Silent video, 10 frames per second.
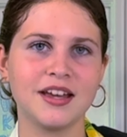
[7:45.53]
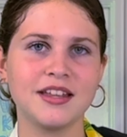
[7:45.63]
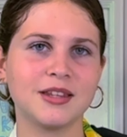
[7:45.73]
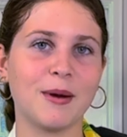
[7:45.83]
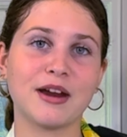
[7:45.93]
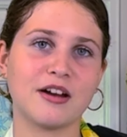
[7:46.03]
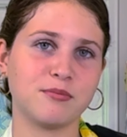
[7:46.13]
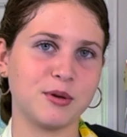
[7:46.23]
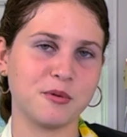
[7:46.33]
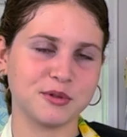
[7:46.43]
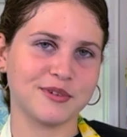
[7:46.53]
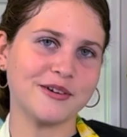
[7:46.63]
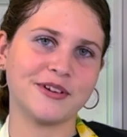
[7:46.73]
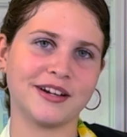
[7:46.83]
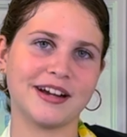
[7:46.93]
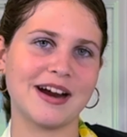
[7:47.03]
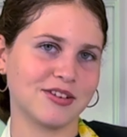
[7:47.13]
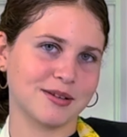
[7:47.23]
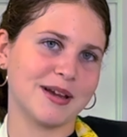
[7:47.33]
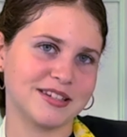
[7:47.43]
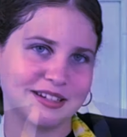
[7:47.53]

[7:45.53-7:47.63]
The Minecraft movie was very fun. I recommend it.